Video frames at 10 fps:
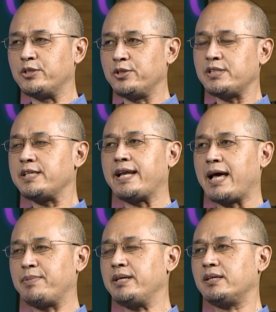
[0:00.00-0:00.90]
Do you see that
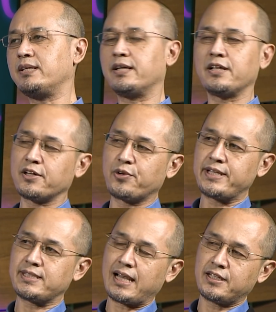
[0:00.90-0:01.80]
happening? Another
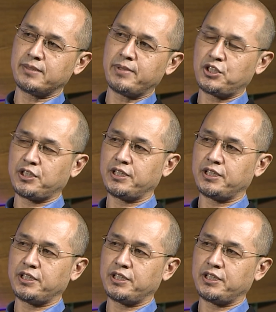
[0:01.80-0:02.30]
great talent emerging